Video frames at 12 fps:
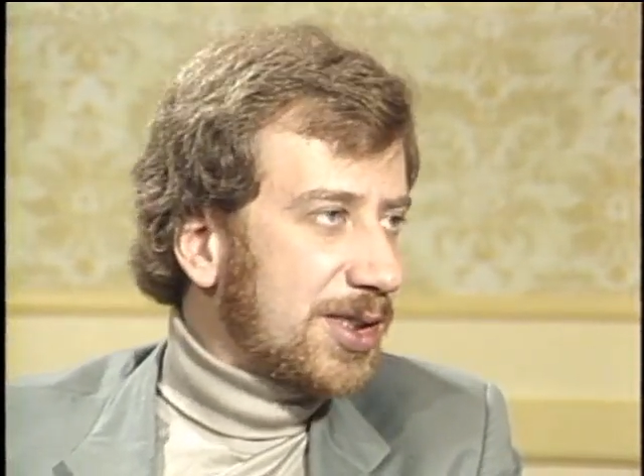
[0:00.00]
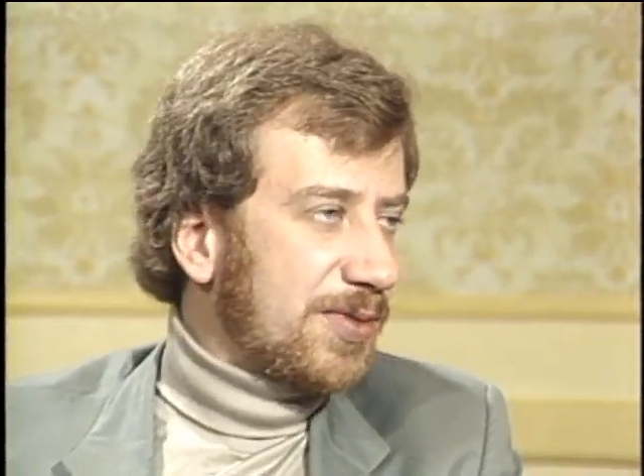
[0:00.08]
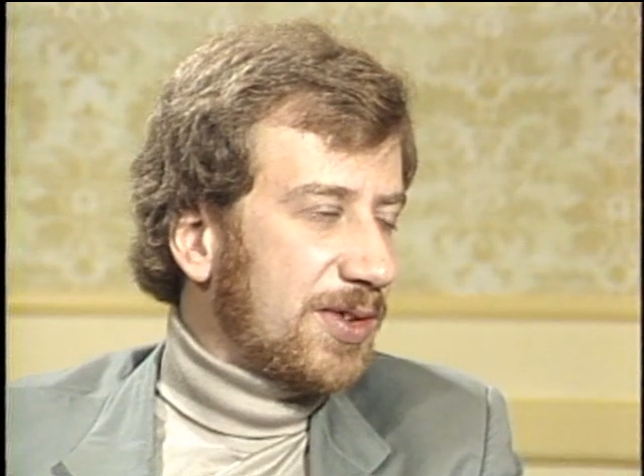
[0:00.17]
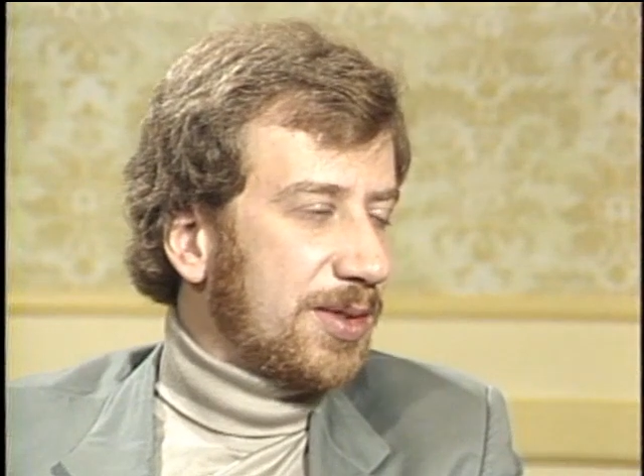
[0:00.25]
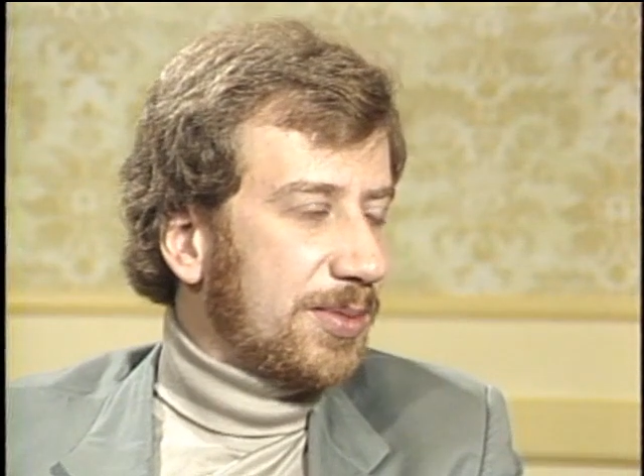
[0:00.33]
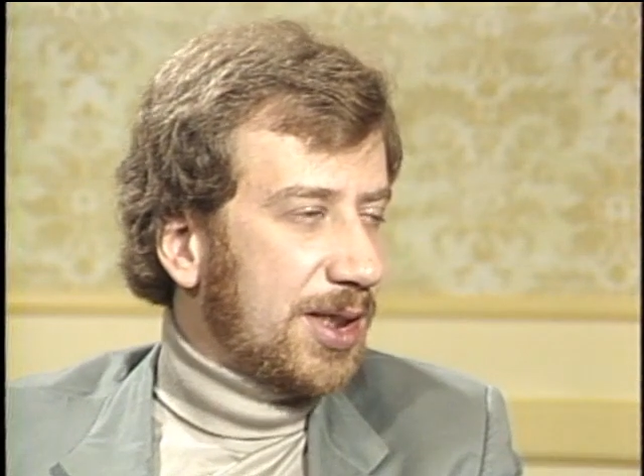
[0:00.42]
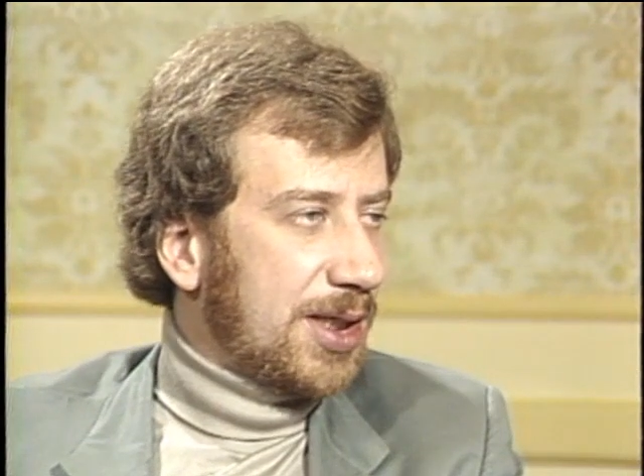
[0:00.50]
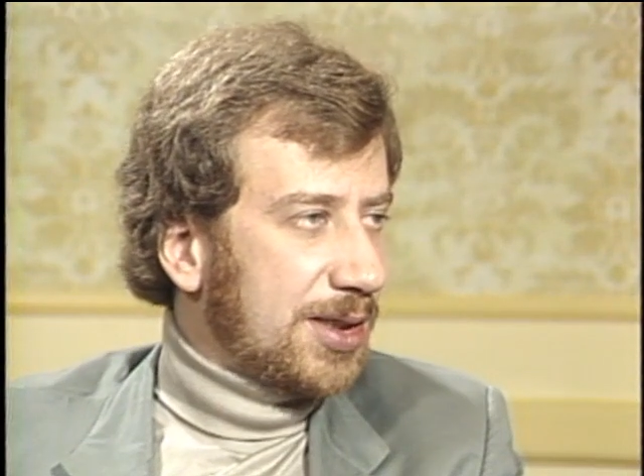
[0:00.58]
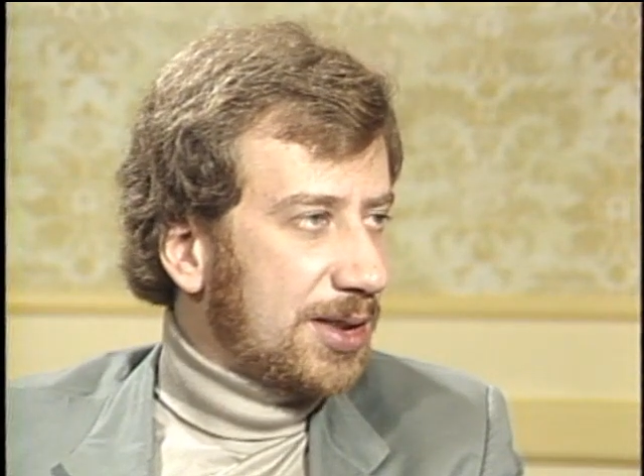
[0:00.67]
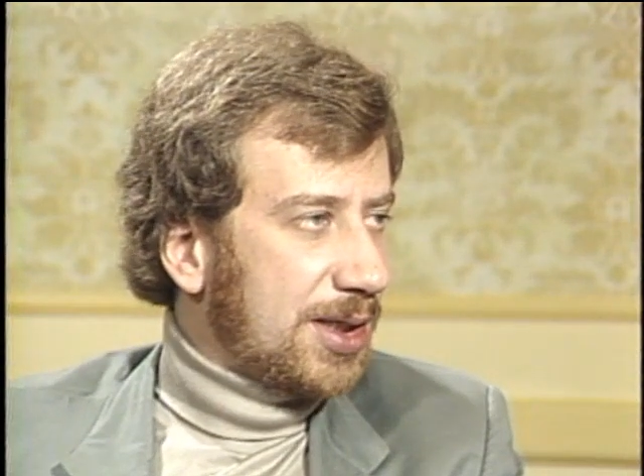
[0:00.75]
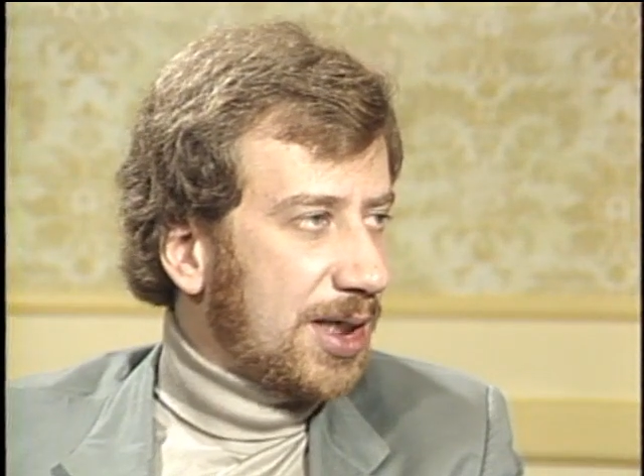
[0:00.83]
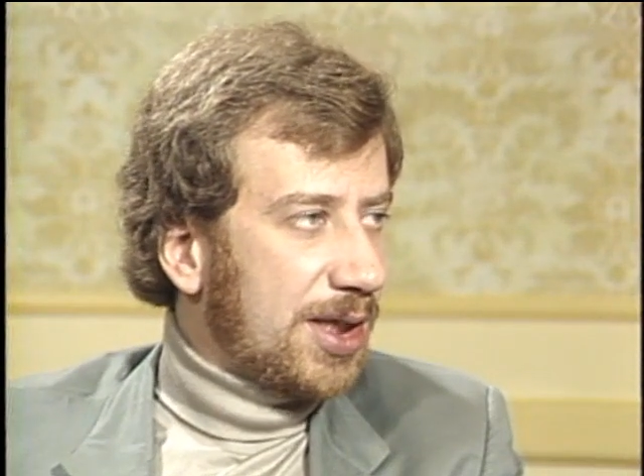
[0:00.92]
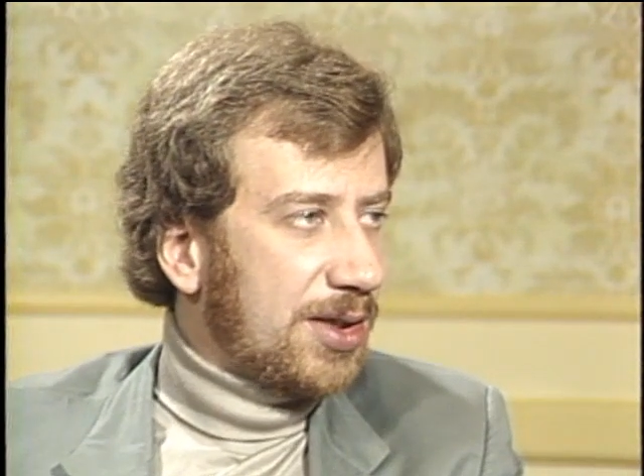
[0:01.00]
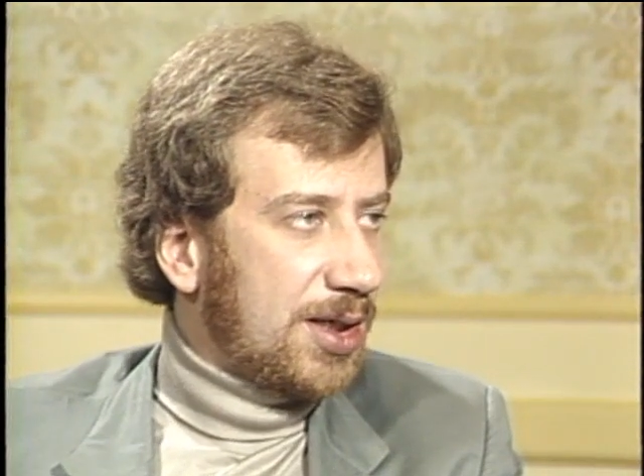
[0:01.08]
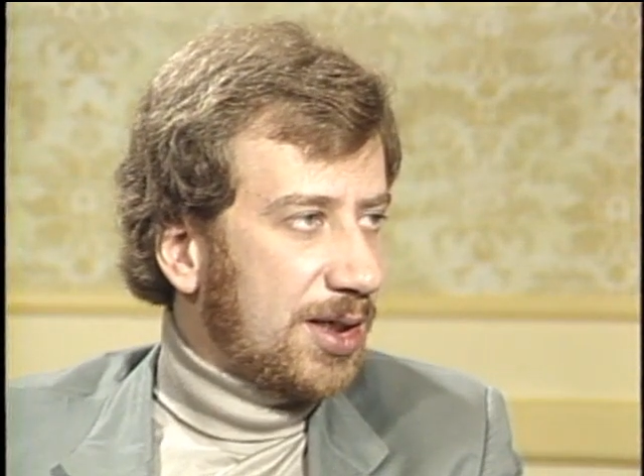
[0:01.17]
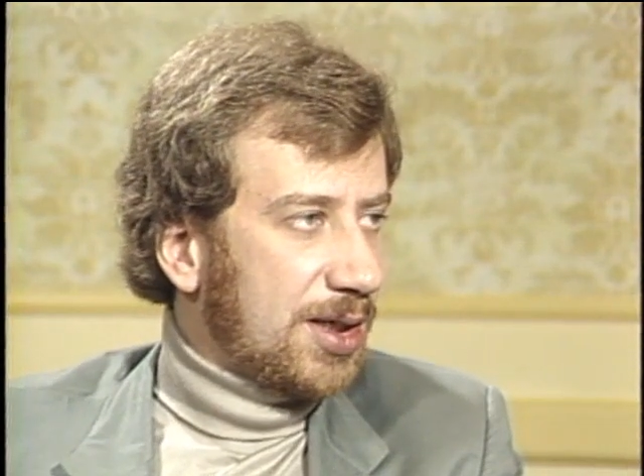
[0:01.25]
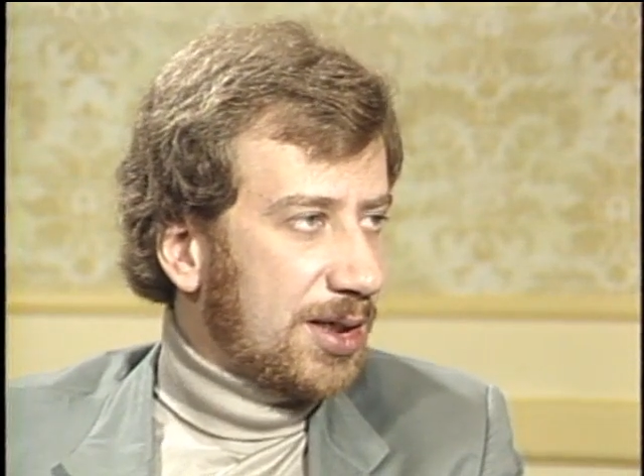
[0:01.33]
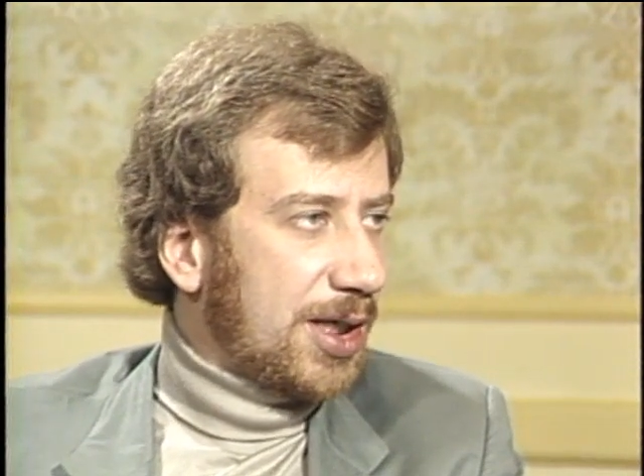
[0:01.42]
film and had
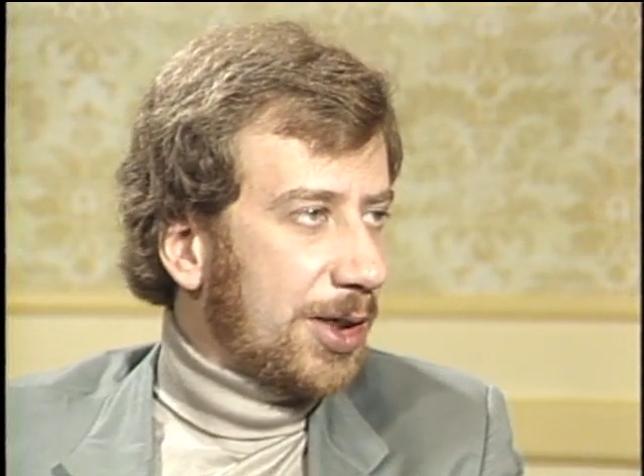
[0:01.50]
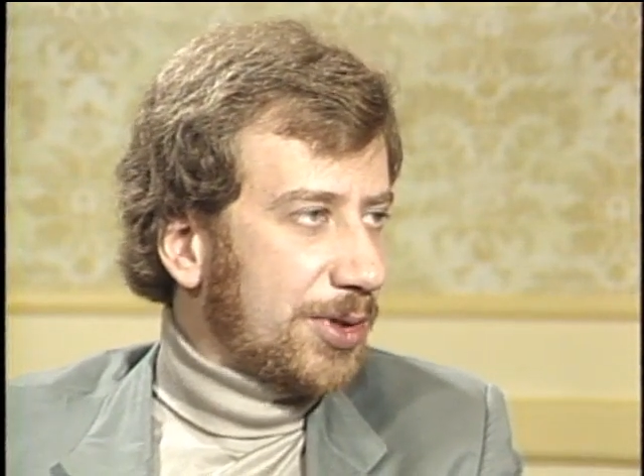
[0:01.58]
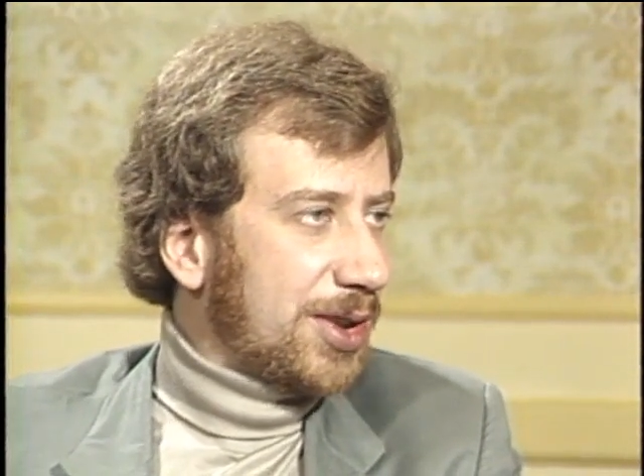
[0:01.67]
the clown